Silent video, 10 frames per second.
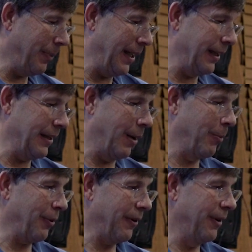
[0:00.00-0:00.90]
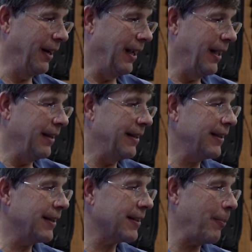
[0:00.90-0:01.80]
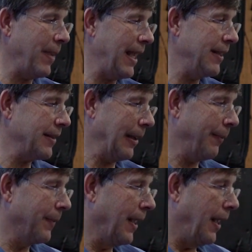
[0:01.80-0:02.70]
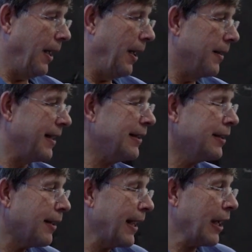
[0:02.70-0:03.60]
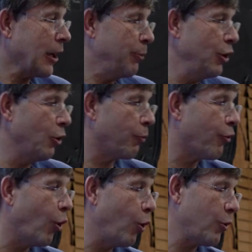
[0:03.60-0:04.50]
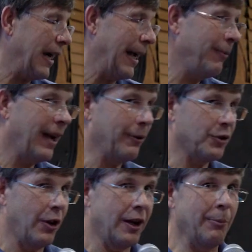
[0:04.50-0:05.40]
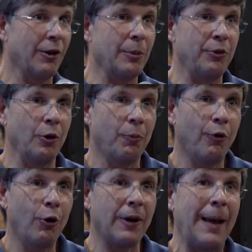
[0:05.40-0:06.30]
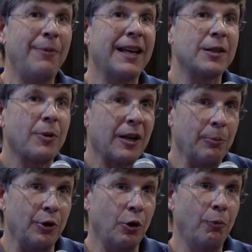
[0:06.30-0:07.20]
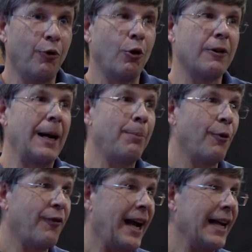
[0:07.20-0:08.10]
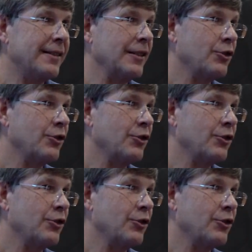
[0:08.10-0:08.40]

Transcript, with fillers: big number. This is amazing. This is like a computer program. I was talking about computer program because a computer program provides